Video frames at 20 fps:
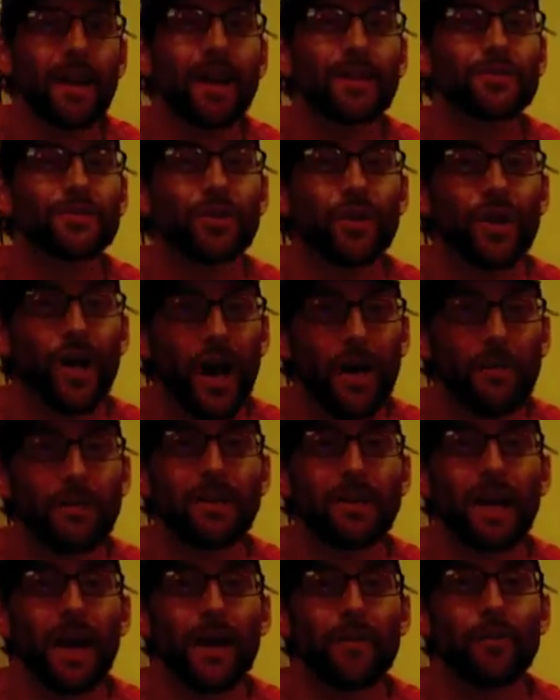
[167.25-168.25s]
And as you come
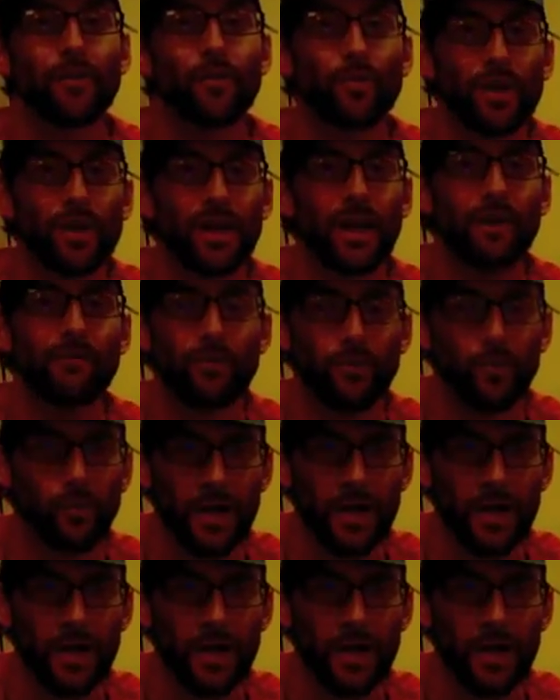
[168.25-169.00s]
and gather week after